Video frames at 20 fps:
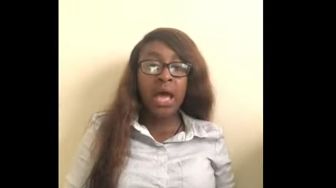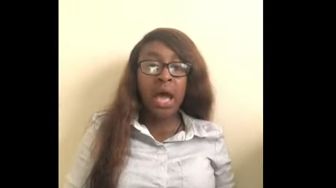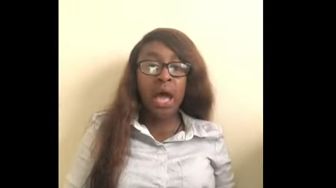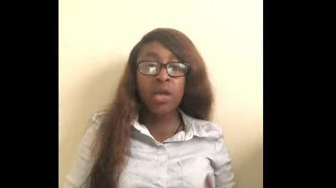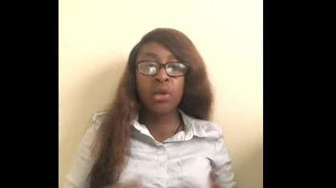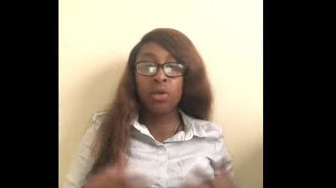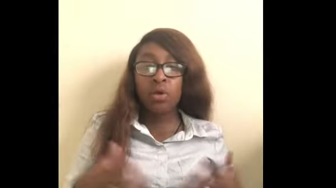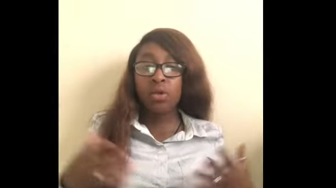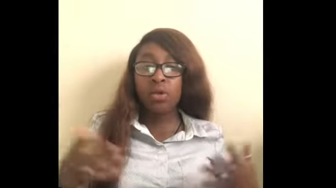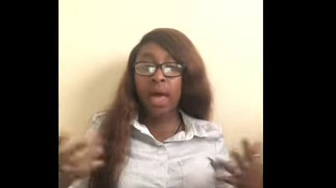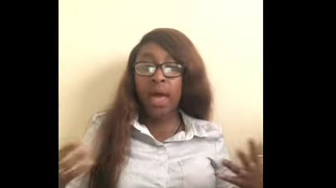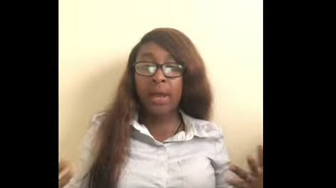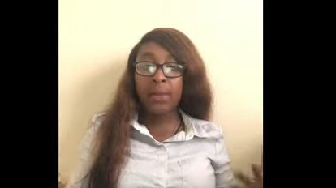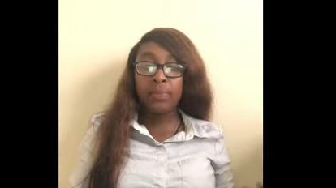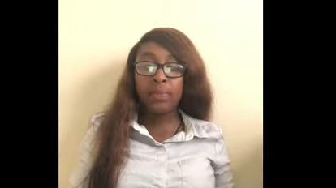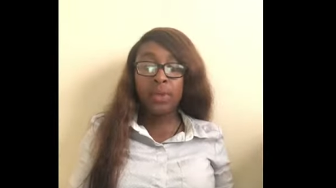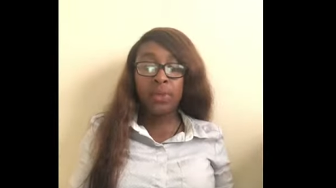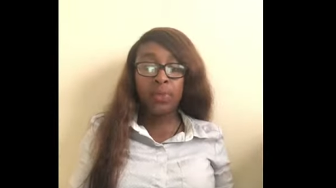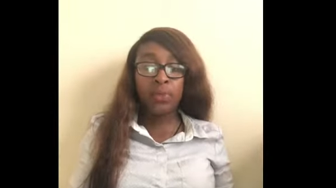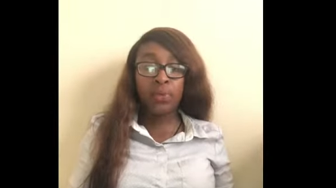I know a lot of
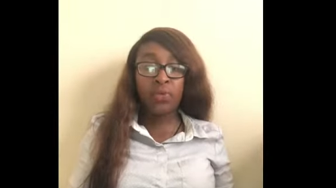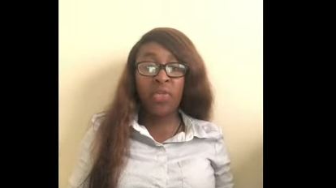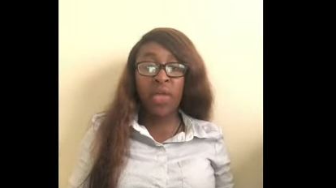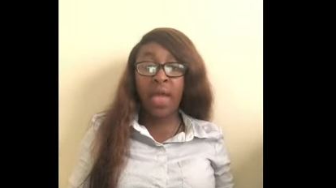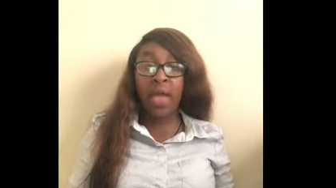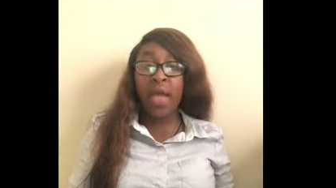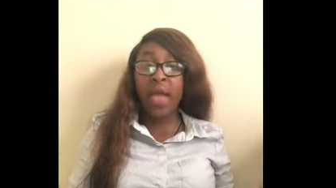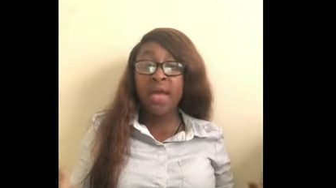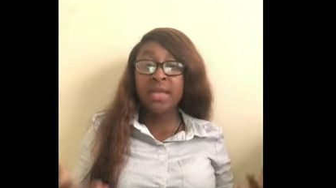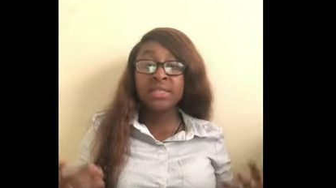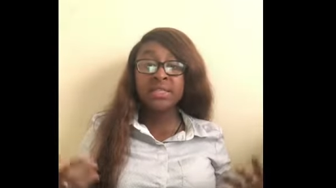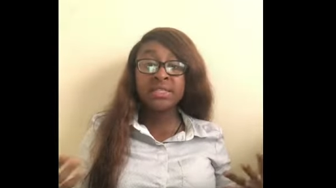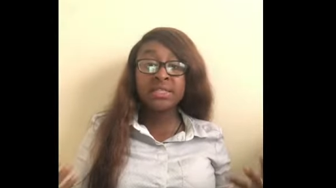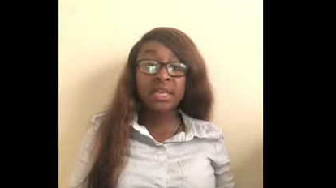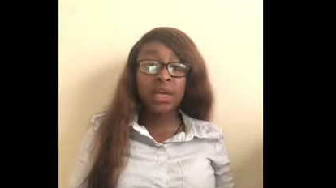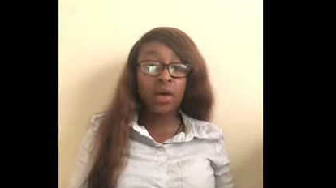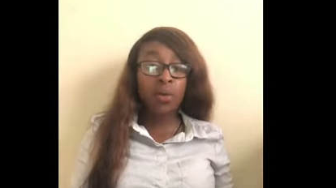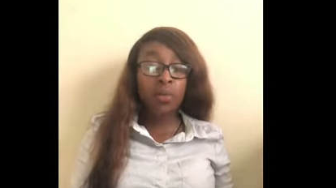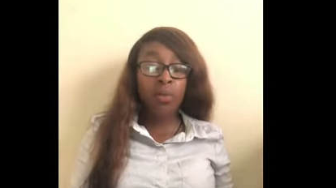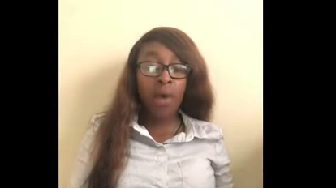people that
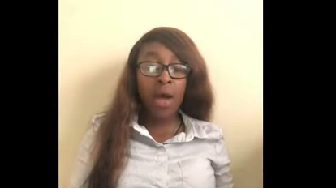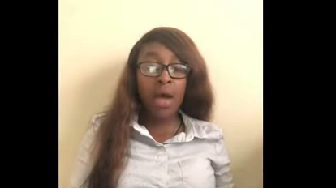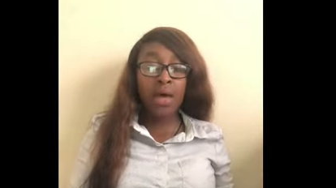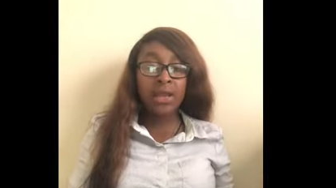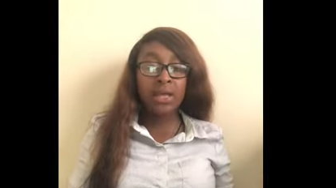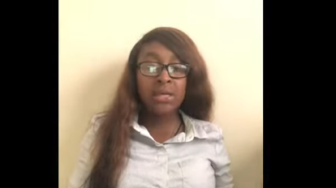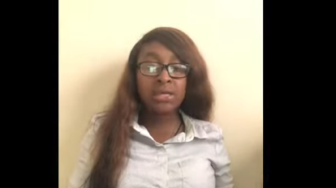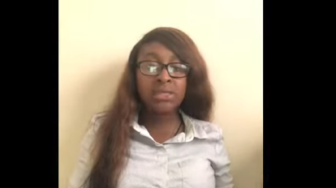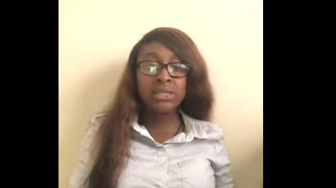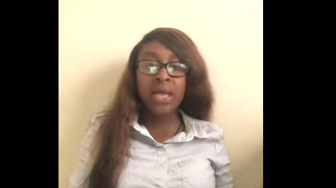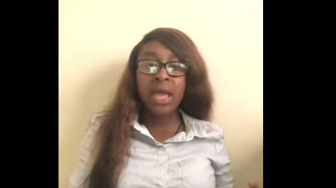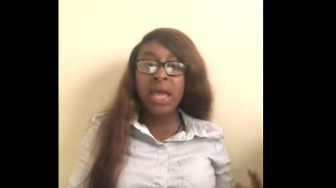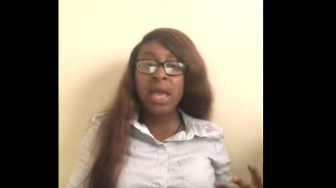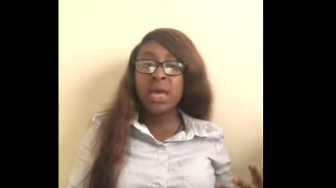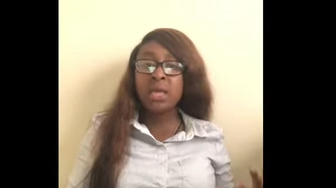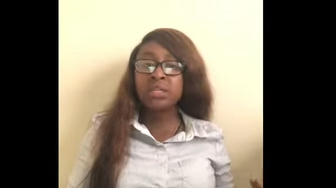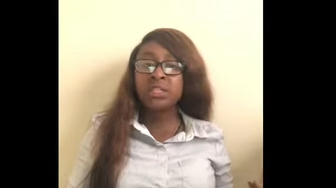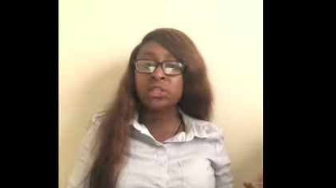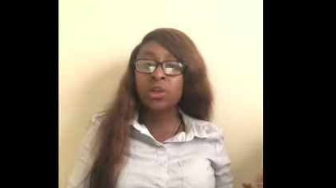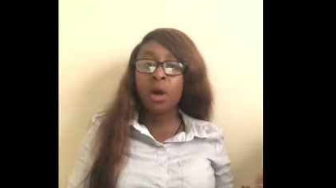sell products,
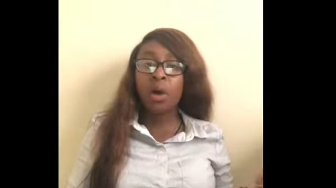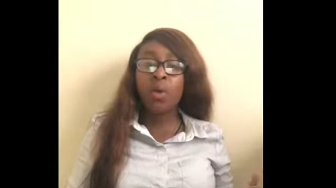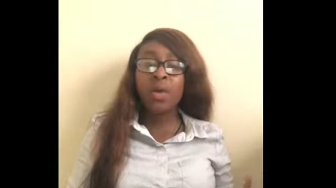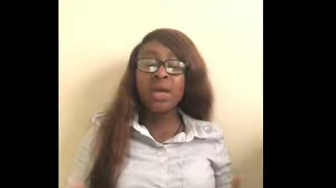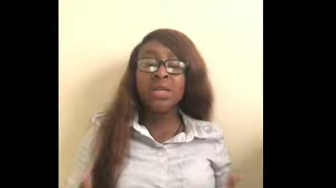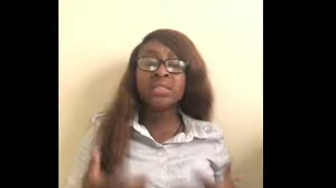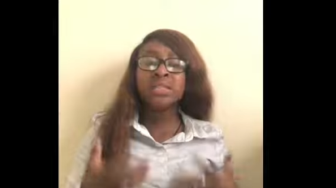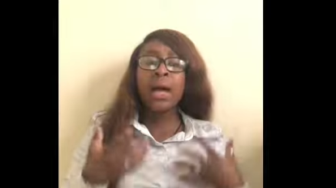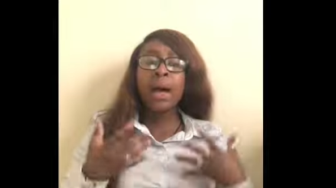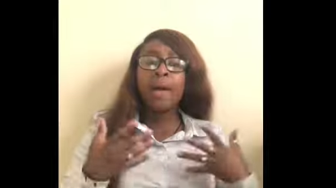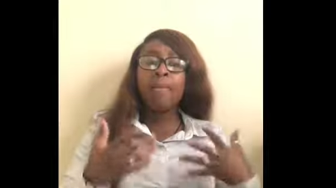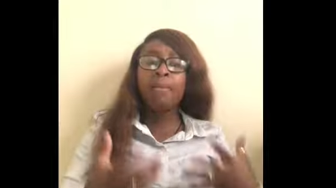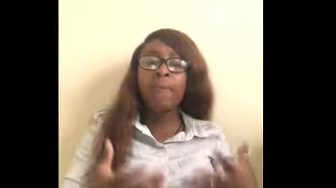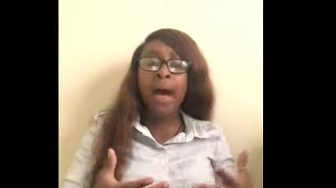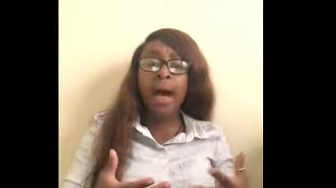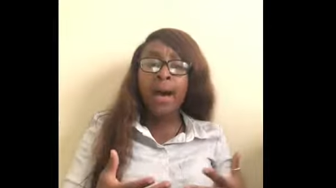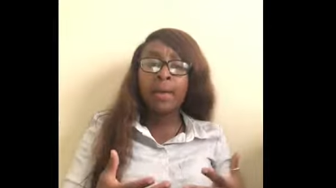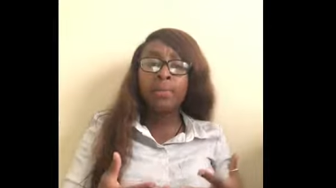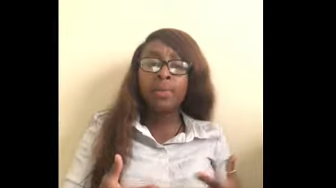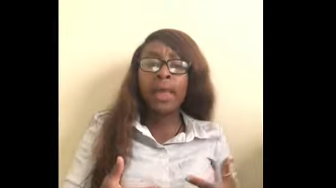and it's always
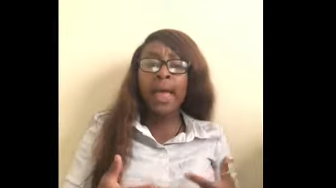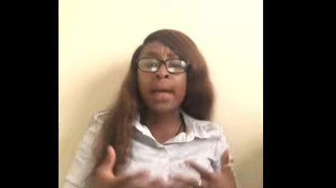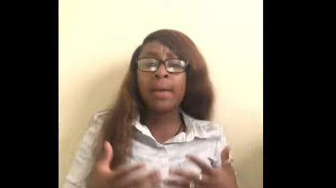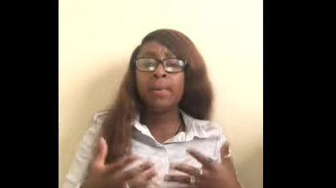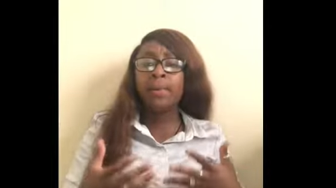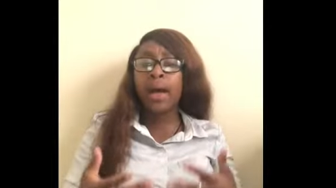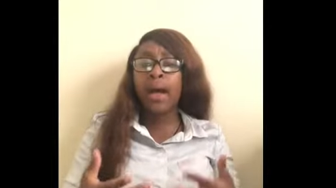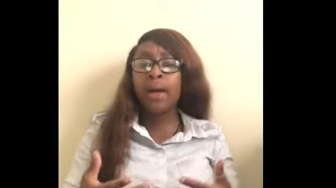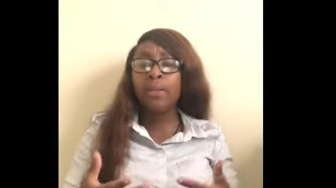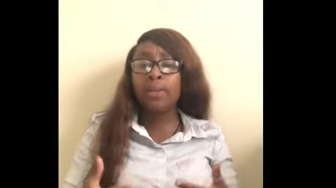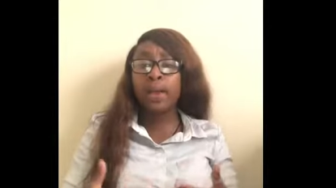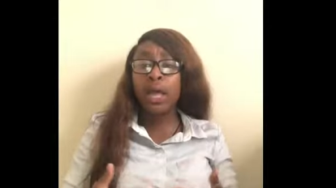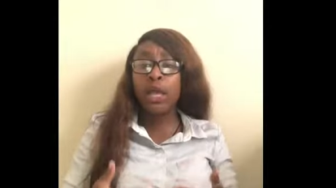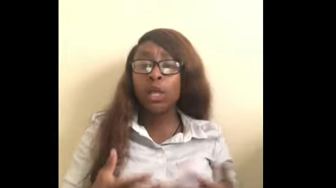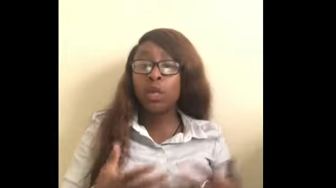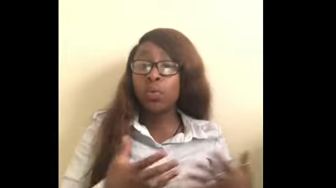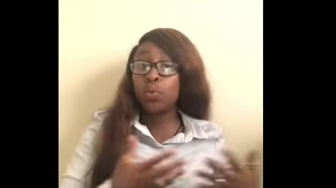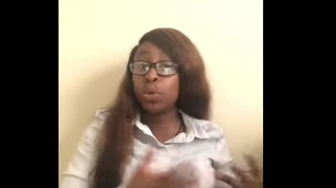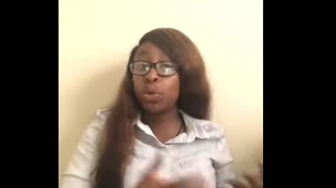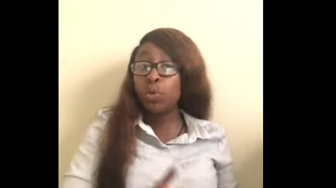buy black, buy black.
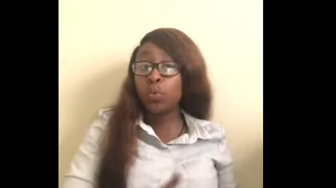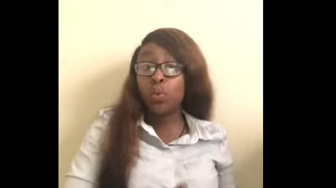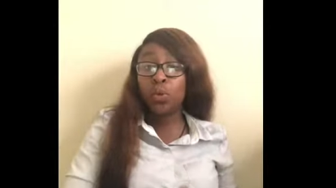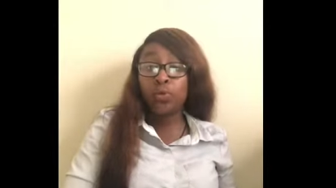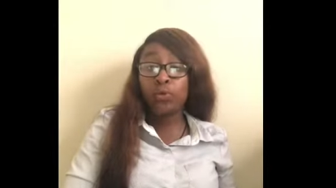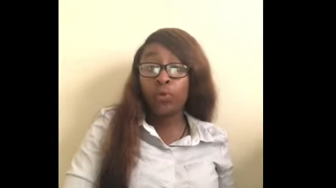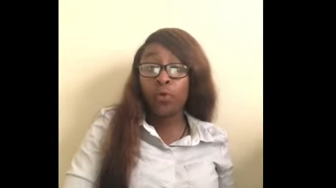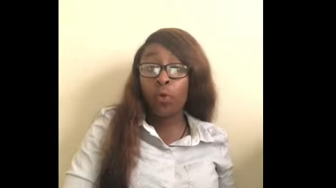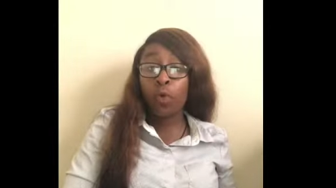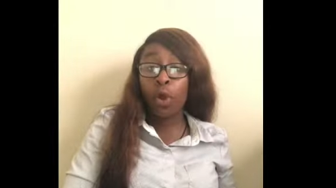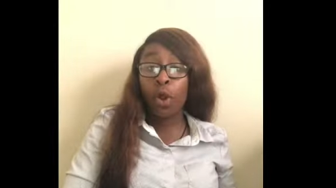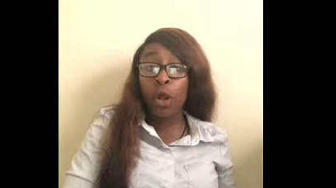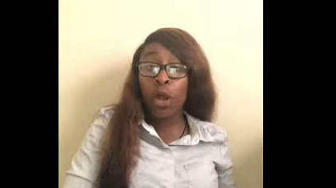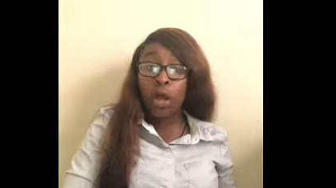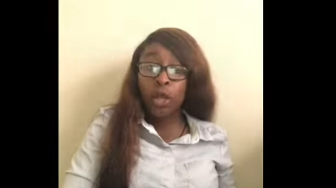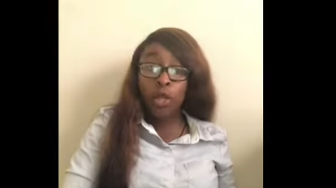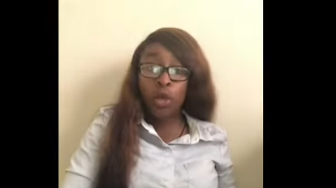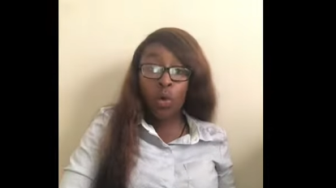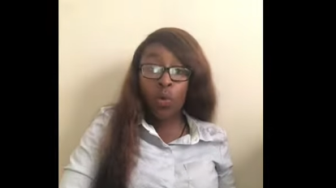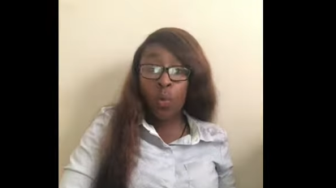You would do it for
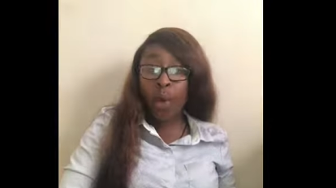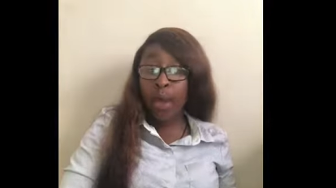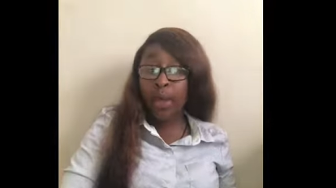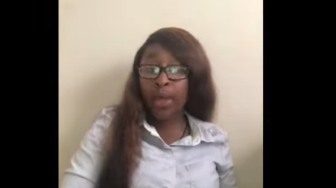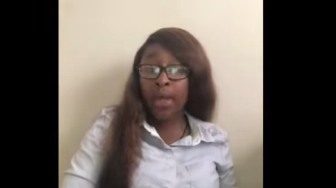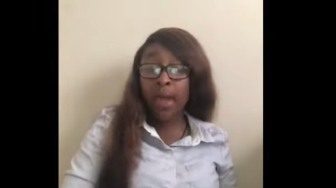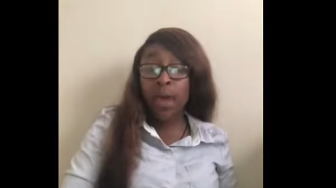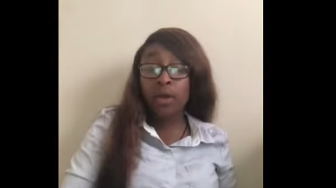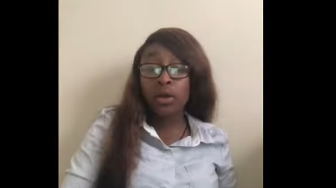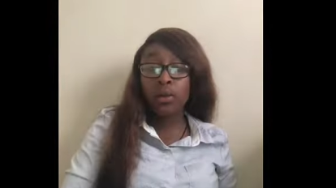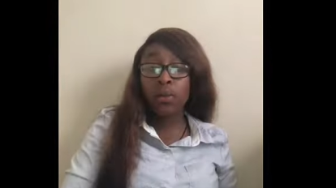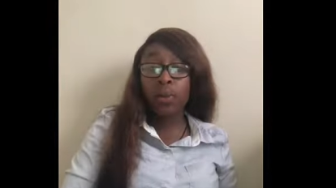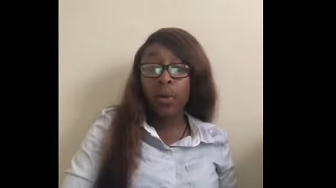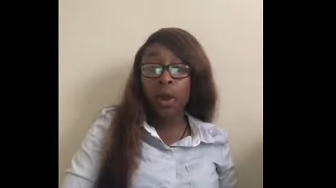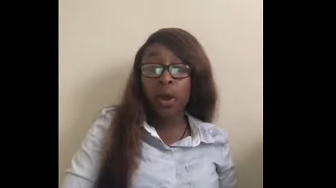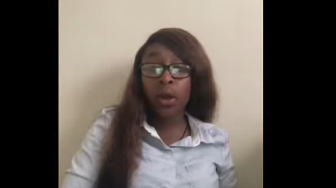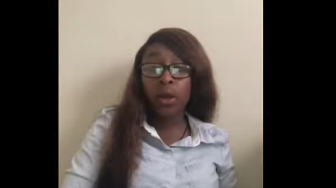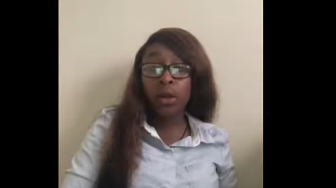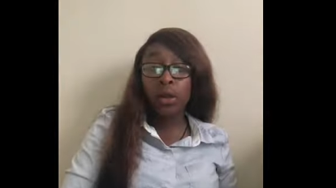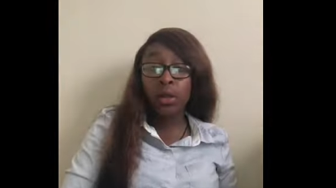your white
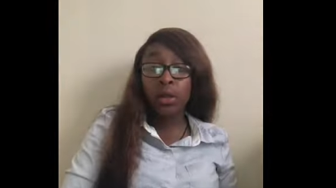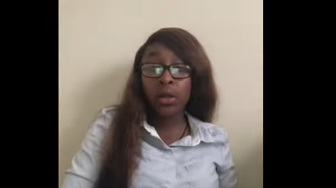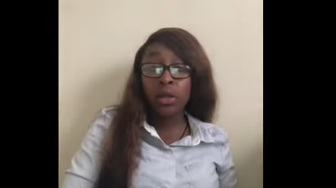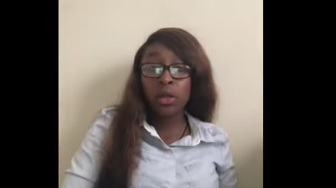counterpart.